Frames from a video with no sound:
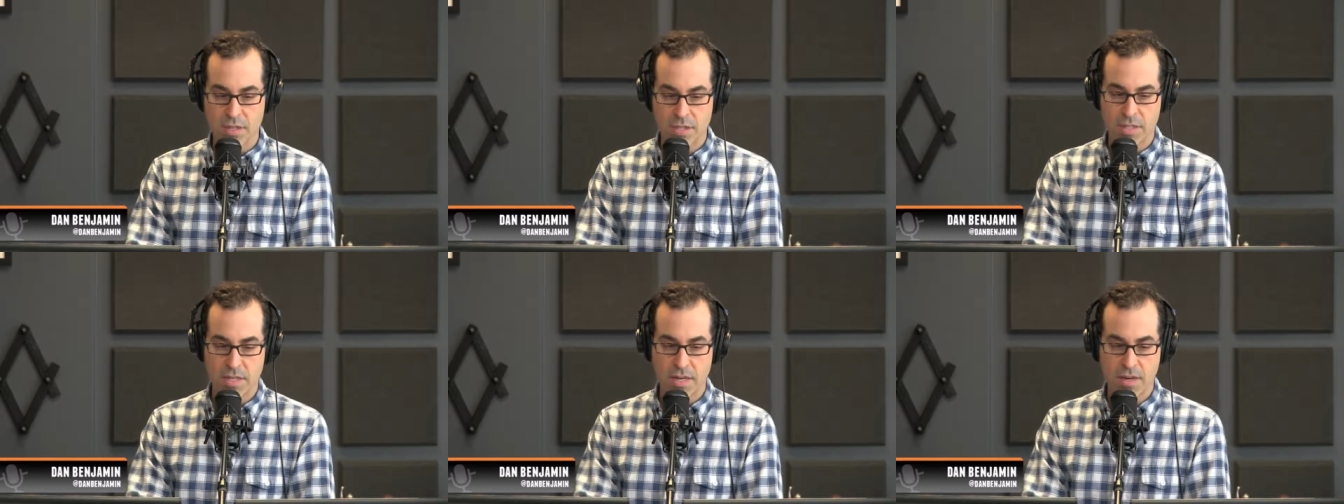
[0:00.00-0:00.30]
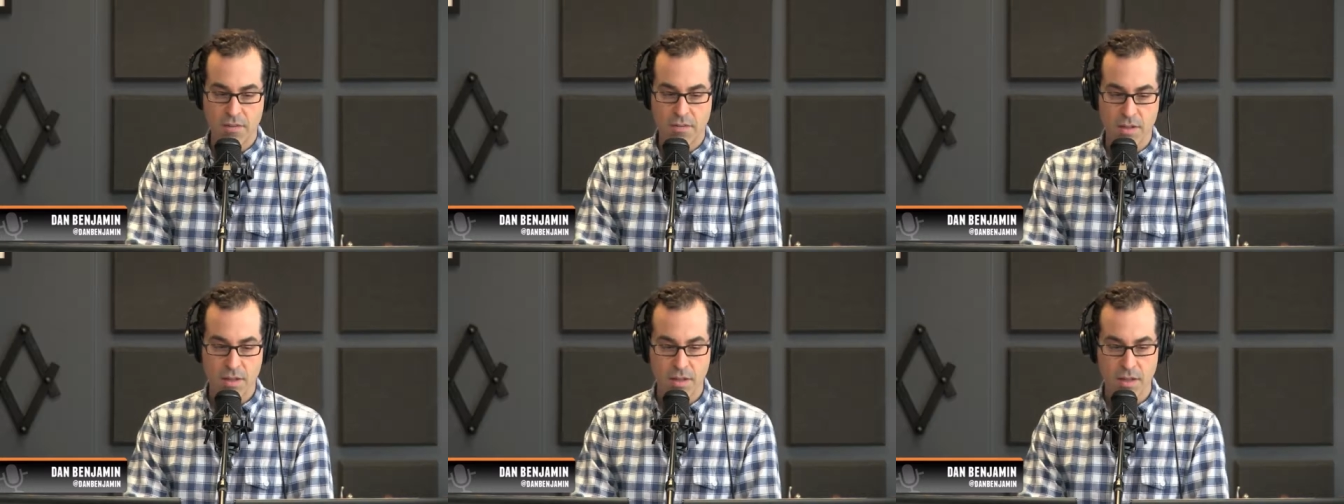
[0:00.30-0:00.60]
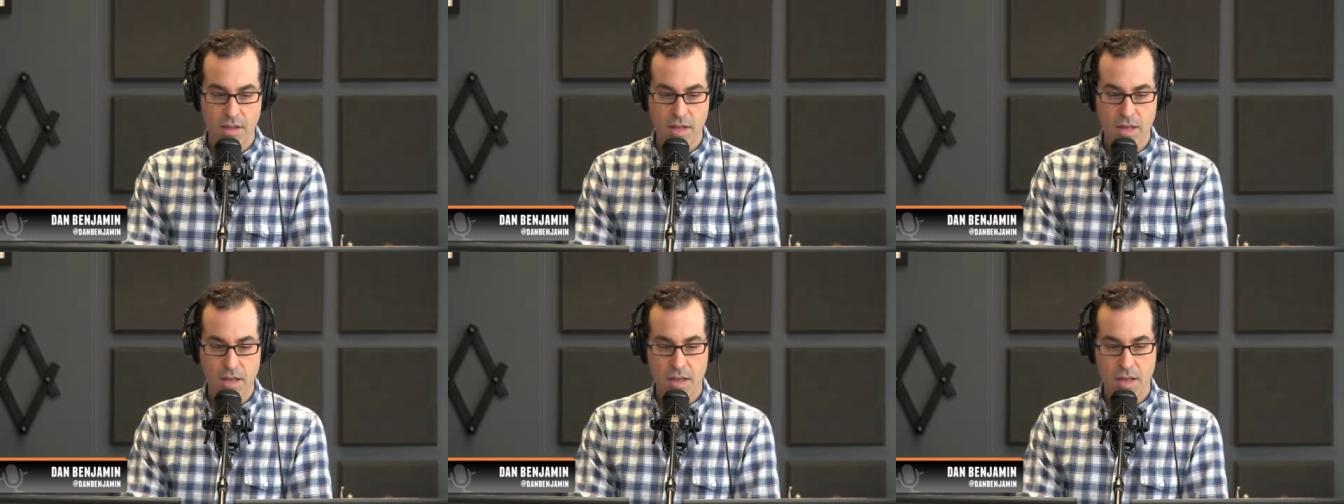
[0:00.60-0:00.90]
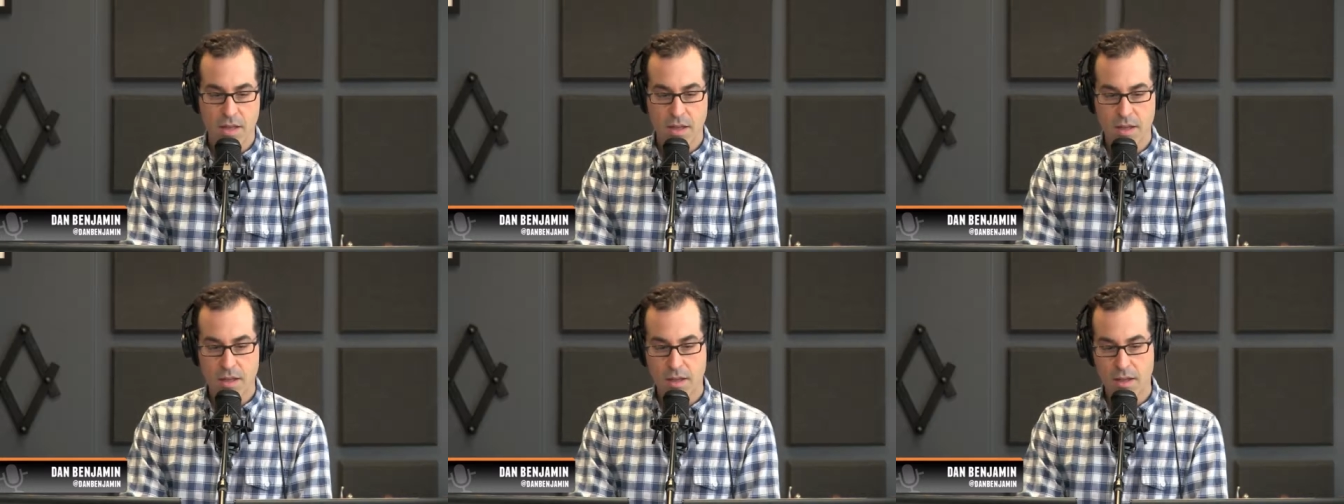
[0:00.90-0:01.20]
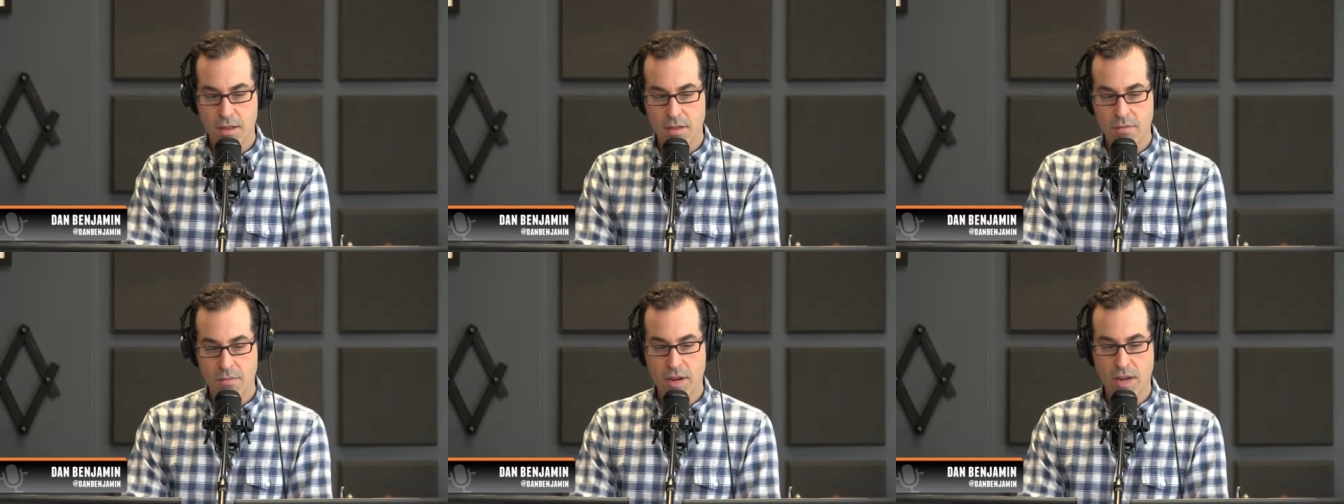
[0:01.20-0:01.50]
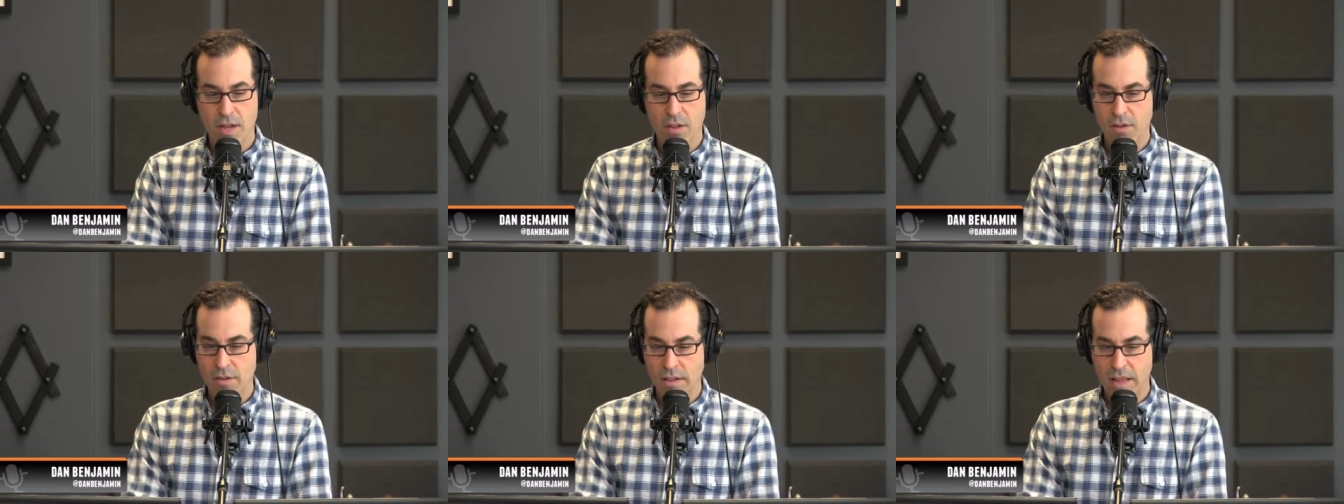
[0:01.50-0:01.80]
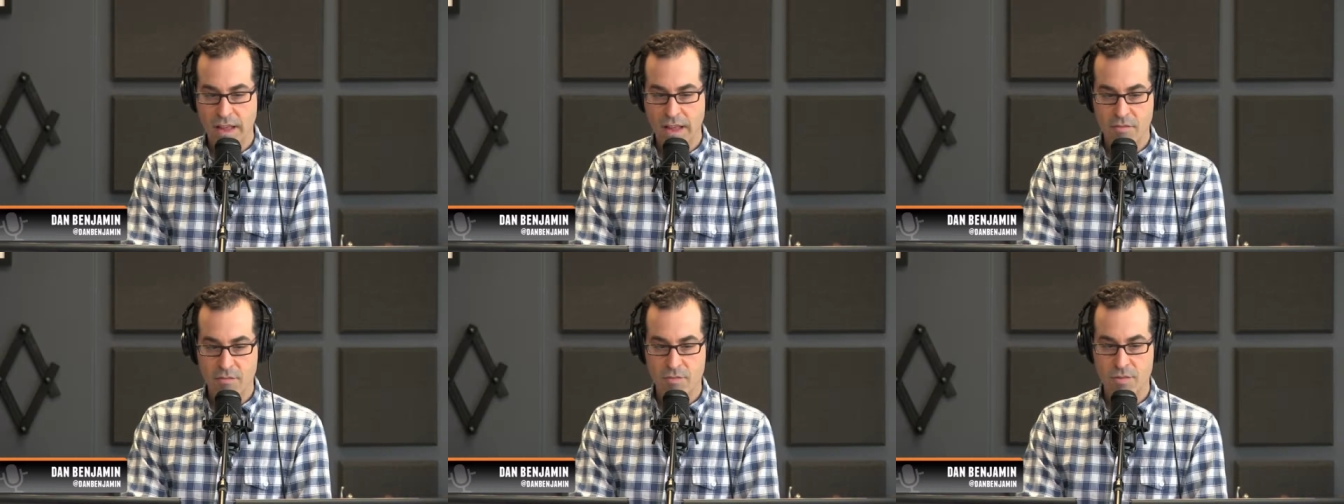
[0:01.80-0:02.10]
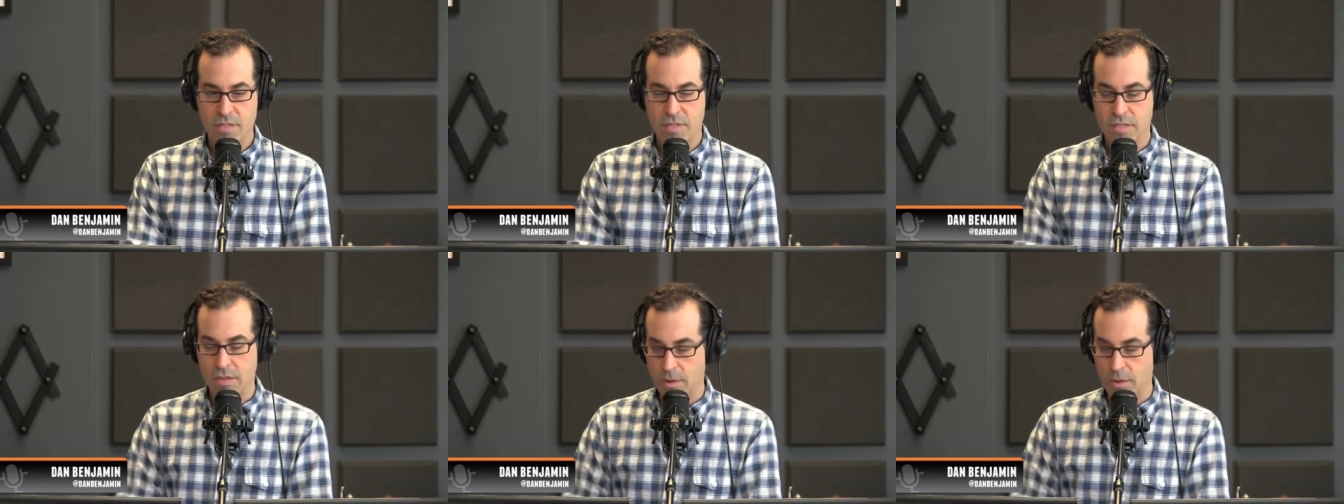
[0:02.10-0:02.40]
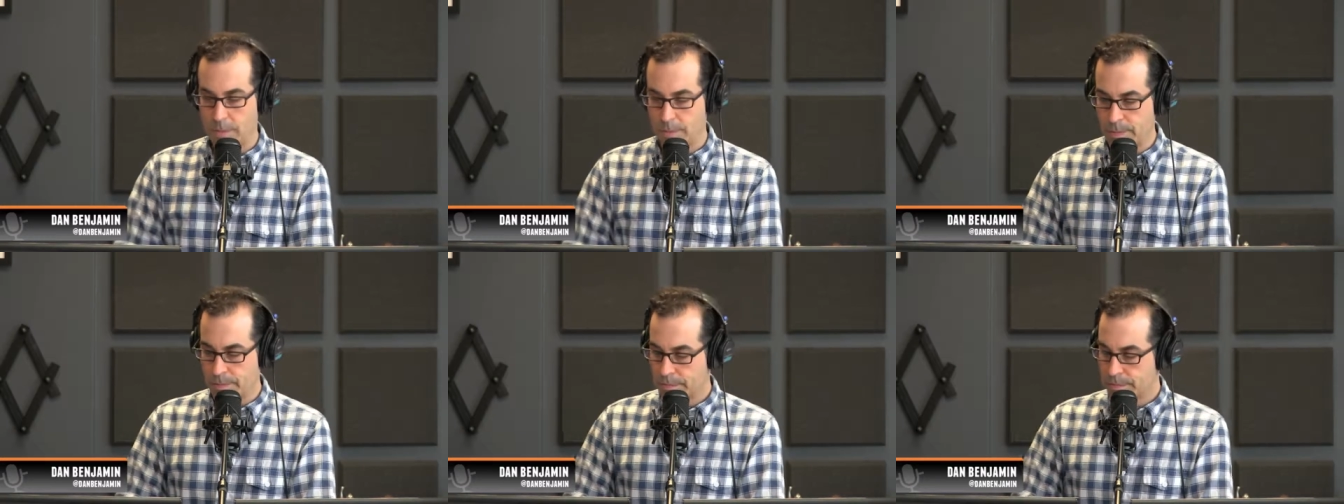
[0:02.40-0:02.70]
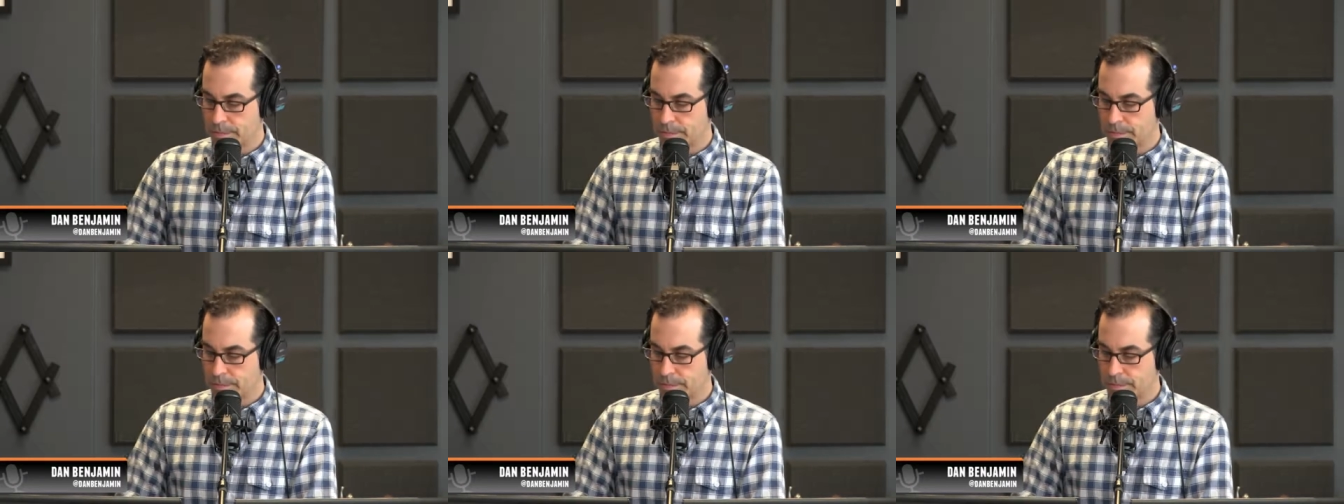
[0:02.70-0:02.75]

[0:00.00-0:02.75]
instead of the regular live. So